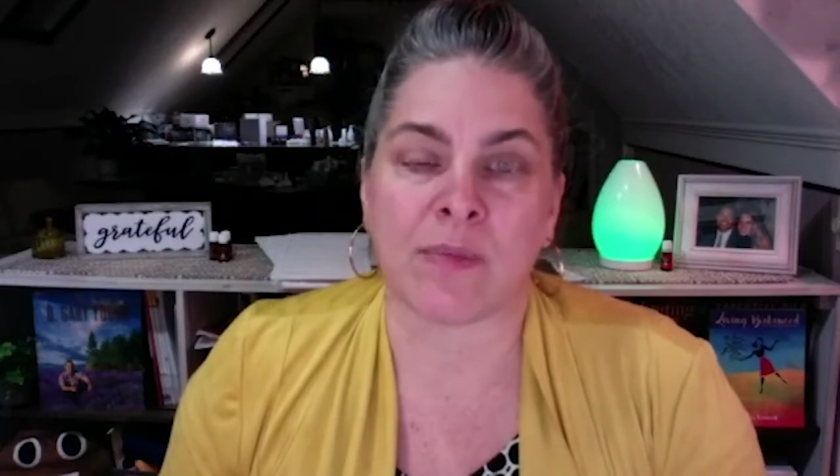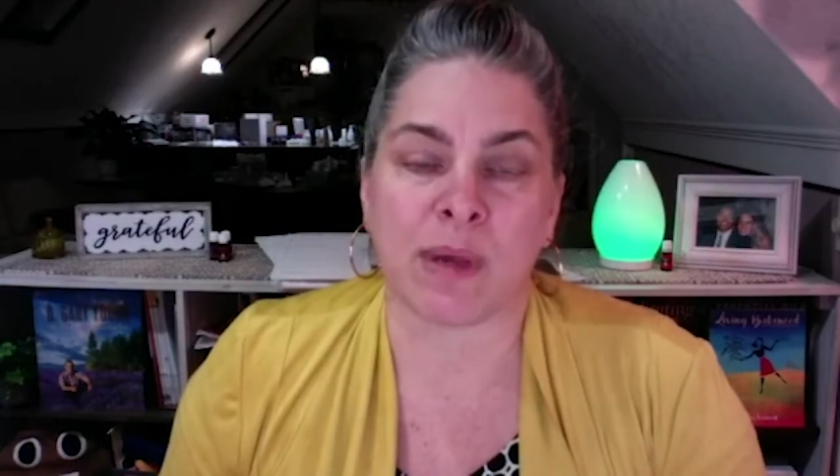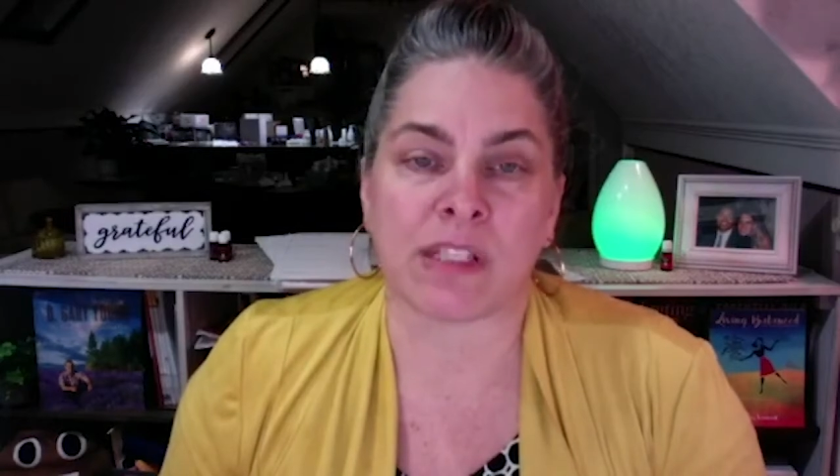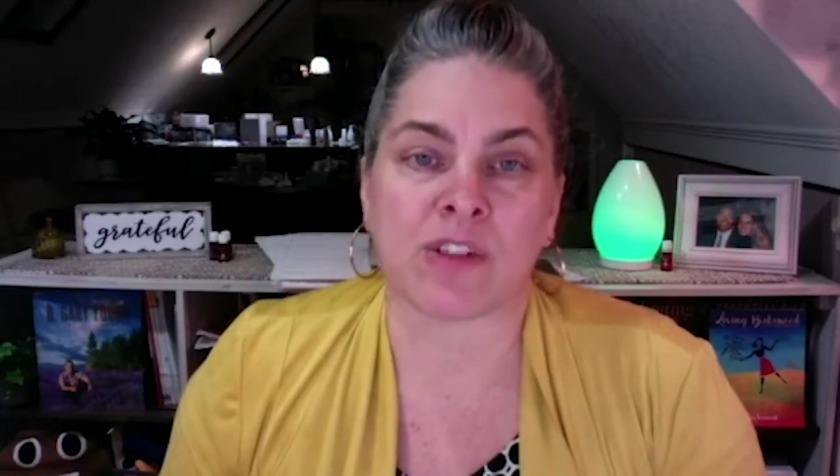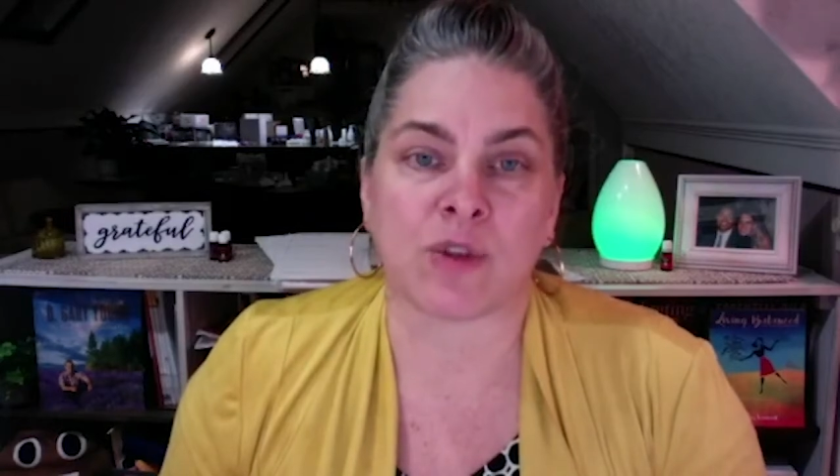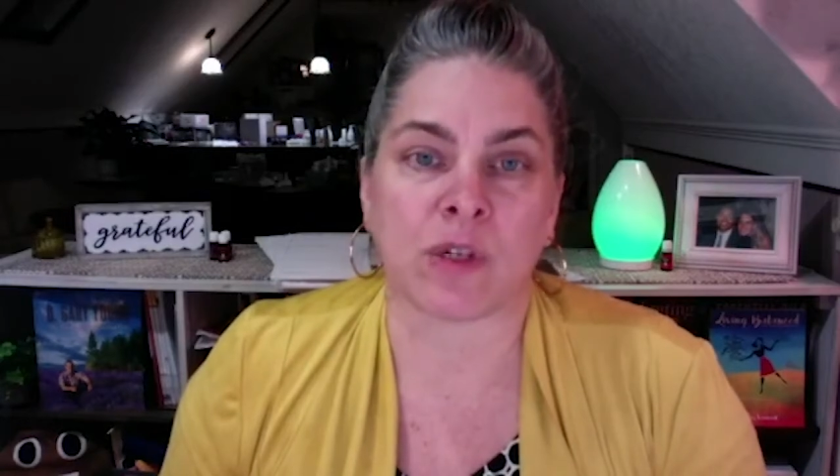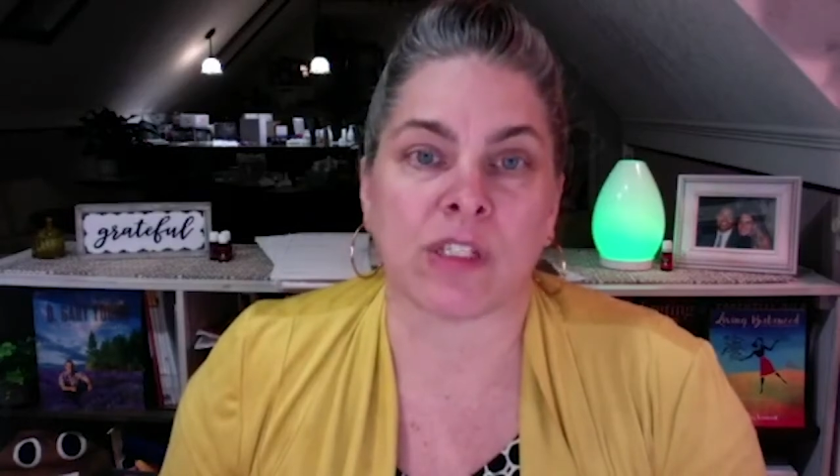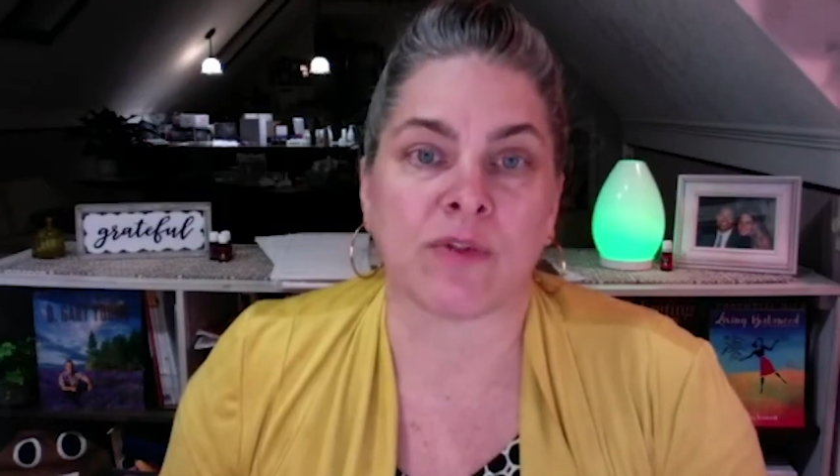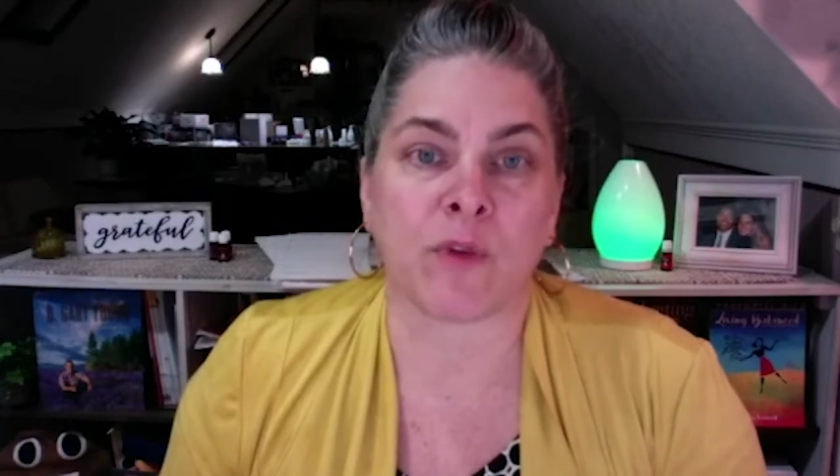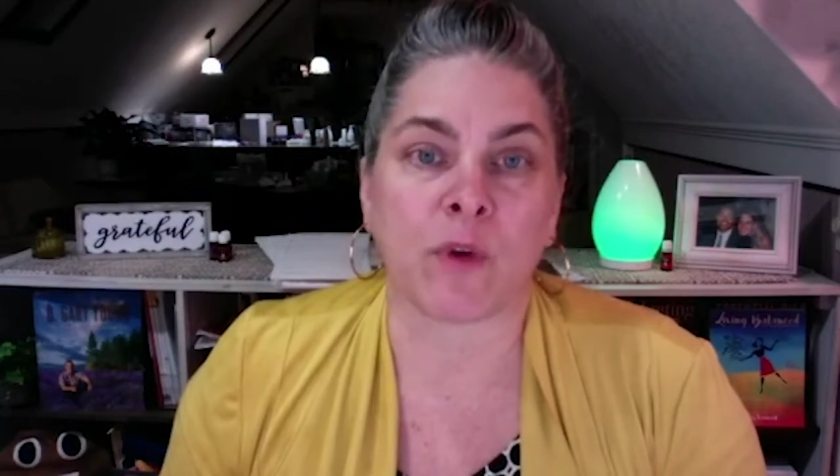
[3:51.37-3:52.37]
best
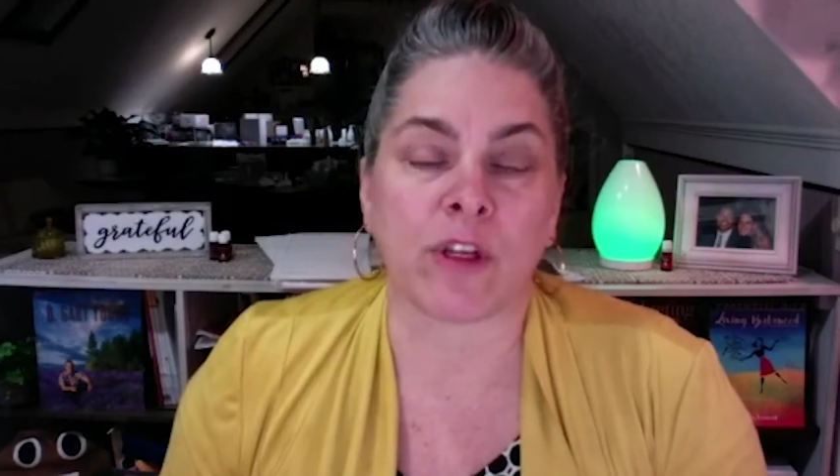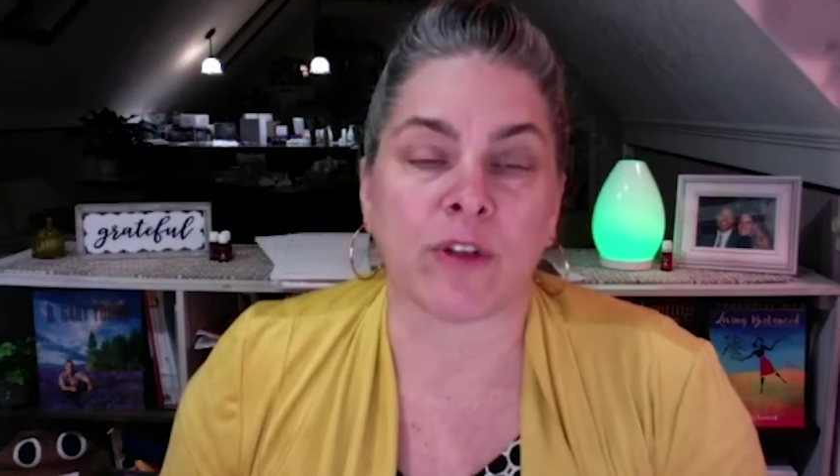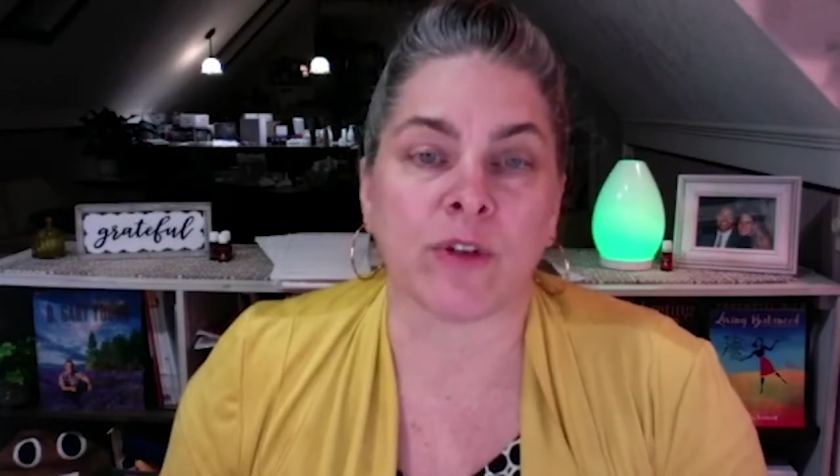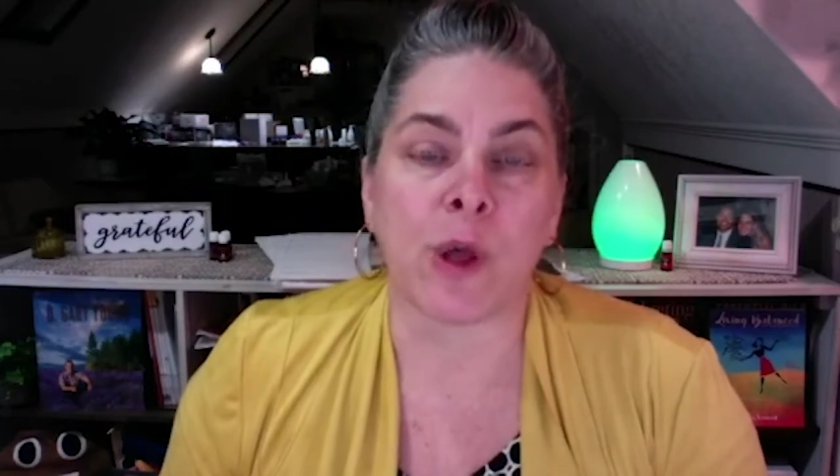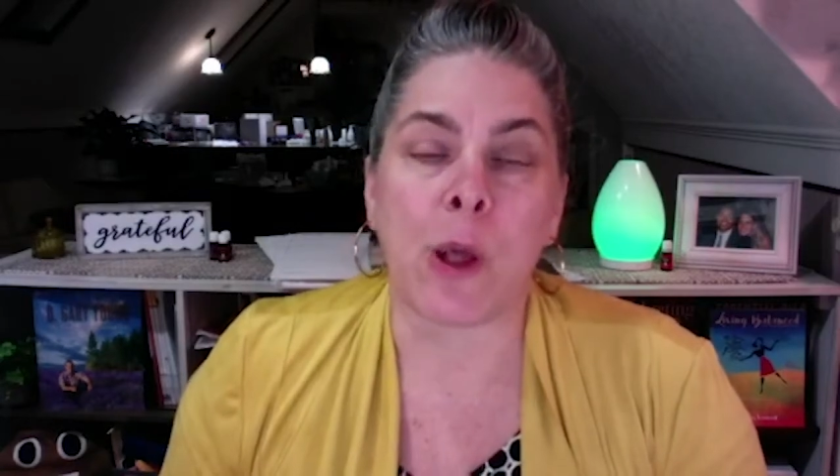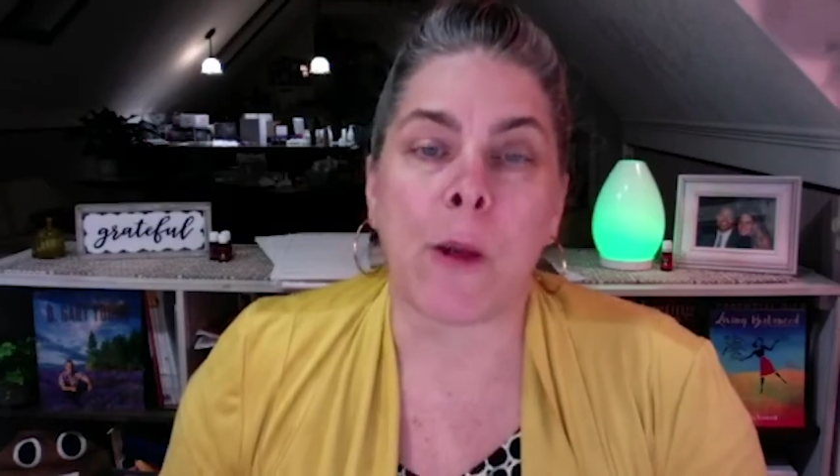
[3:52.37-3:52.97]
choice for you.